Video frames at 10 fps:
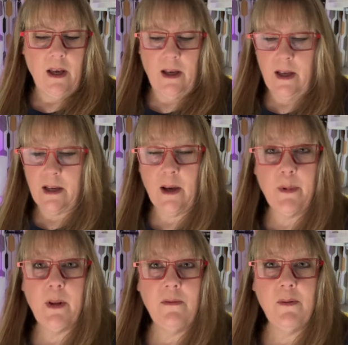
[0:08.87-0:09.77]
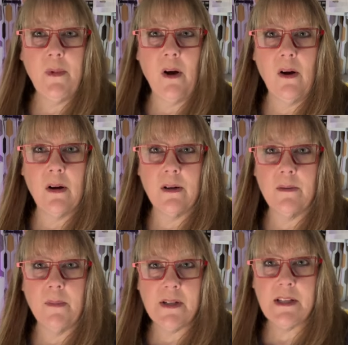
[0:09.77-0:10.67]
Uh, a couple of them
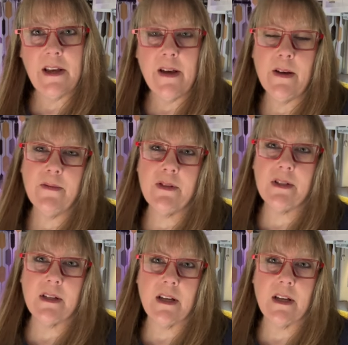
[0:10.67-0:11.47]
are must-haves